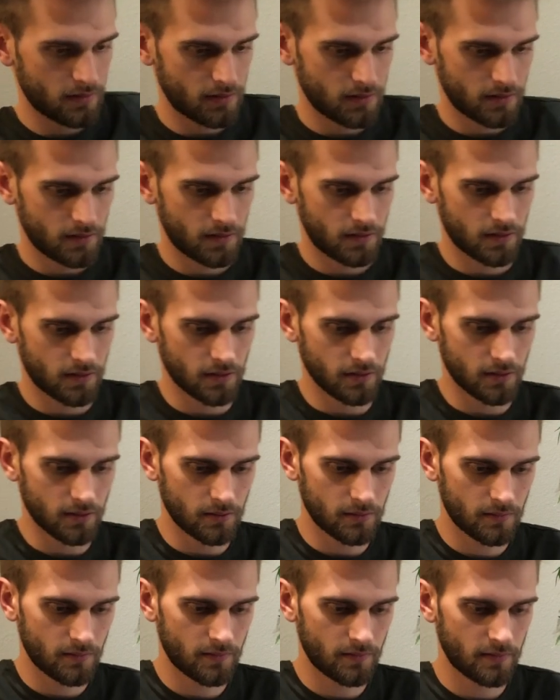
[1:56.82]
So
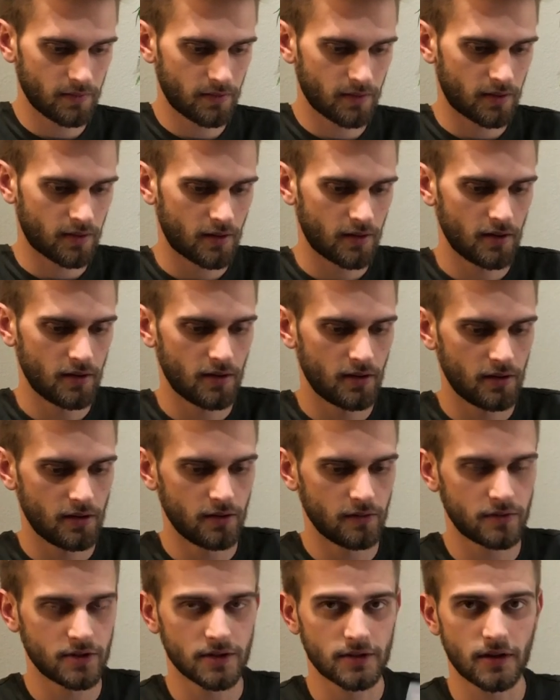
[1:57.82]
you've
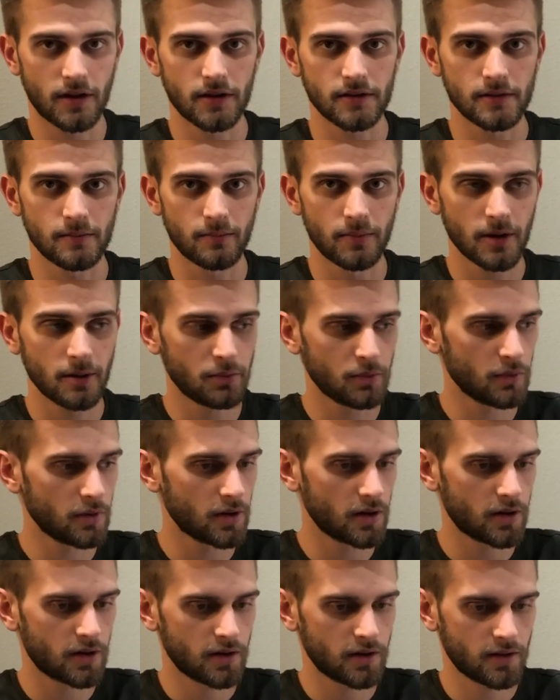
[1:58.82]
just got some
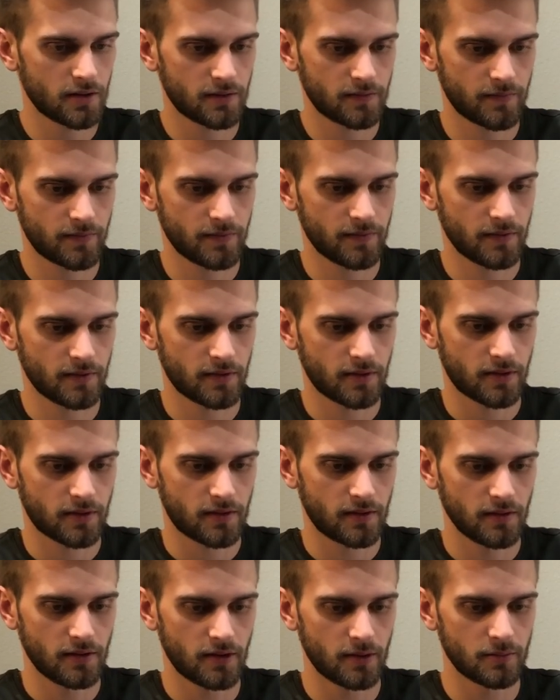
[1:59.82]
paperwork.
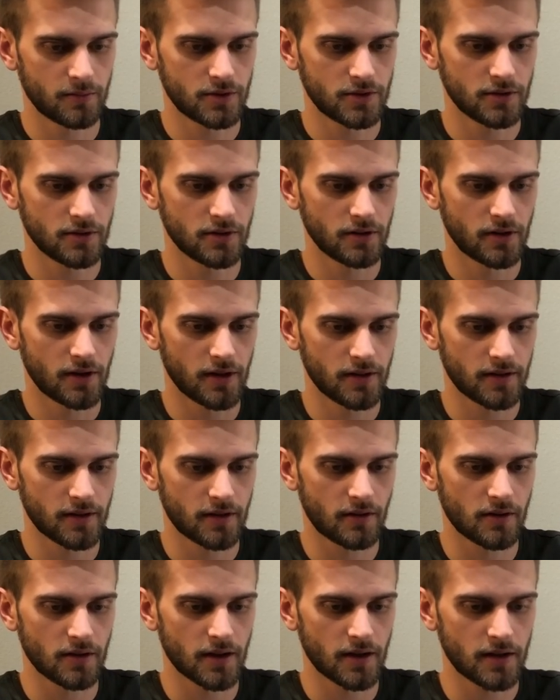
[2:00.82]
I'm sure nothing
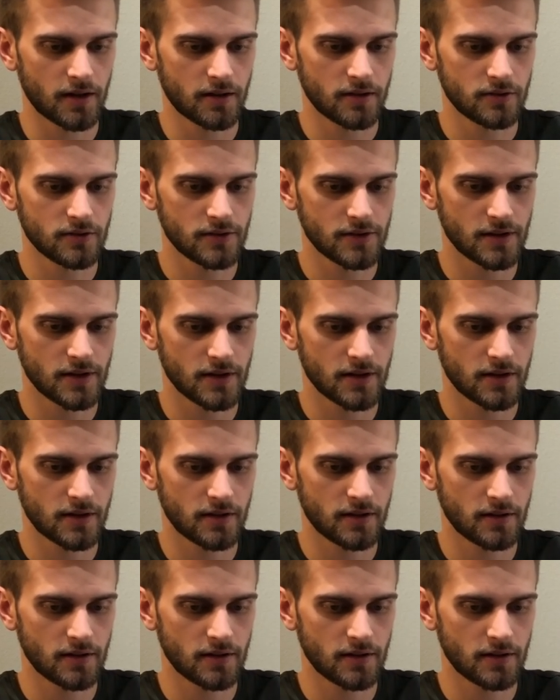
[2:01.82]
all that interesting,